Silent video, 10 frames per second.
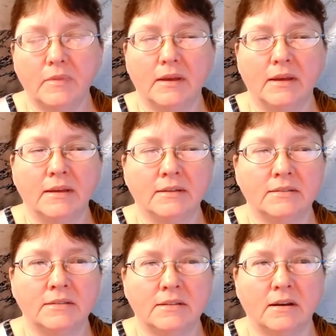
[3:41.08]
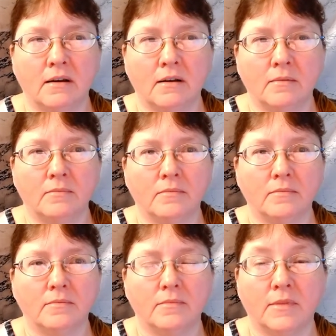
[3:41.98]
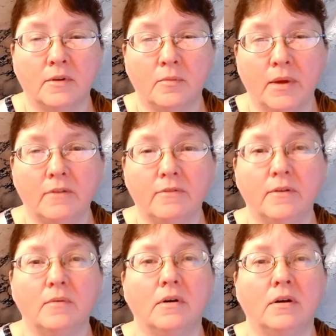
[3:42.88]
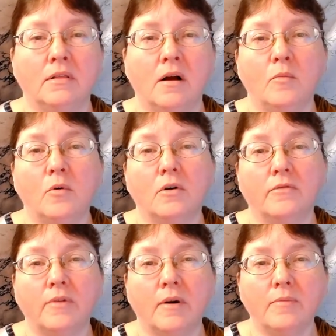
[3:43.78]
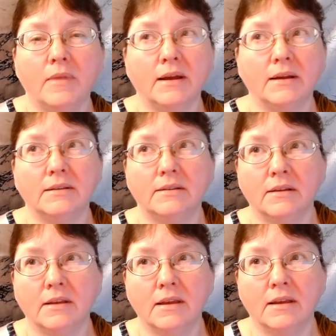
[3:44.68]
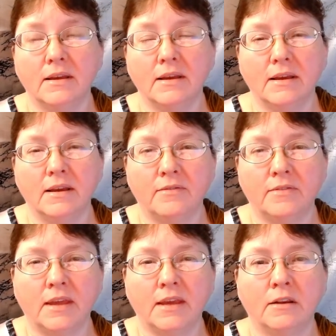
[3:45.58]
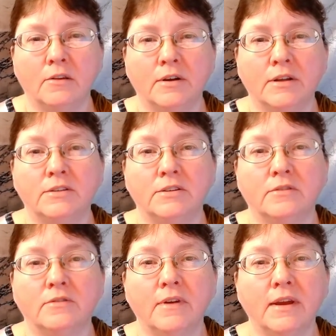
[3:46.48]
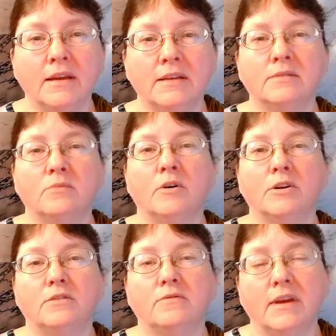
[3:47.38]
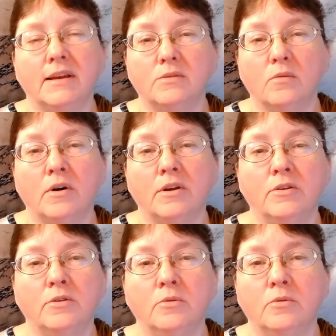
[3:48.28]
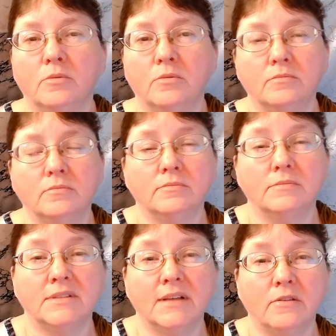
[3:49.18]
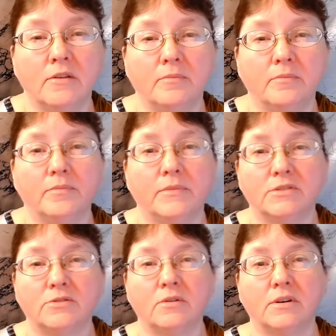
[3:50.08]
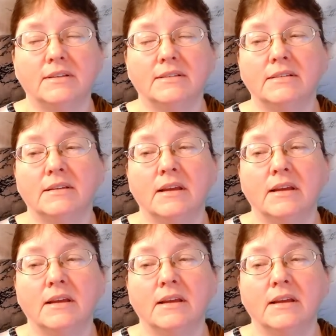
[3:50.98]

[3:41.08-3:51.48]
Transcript: And um, they'll benefit a lot more from that if they can look into your face and watch your face while you tell them the stories.